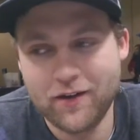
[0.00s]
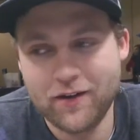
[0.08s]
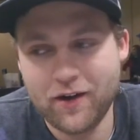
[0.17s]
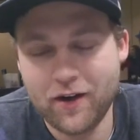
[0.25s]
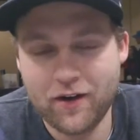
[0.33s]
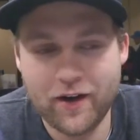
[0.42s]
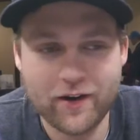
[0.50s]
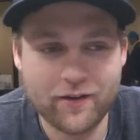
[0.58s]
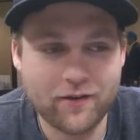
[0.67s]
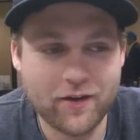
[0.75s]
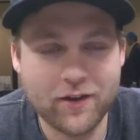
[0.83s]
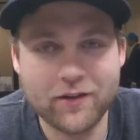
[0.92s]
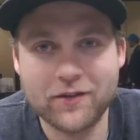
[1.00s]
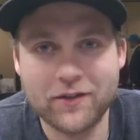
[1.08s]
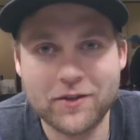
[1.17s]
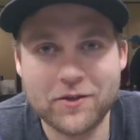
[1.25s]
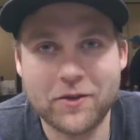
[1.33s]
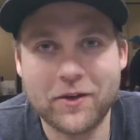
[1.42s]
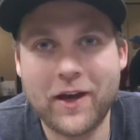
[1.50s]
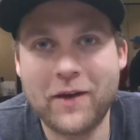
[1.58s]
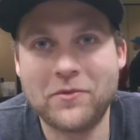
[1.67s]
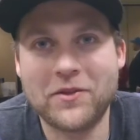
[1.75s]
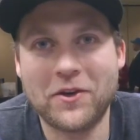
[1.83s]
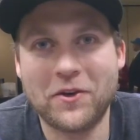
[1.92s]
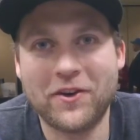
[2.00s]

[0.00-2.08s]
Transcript: all right, well, let's go to game 2.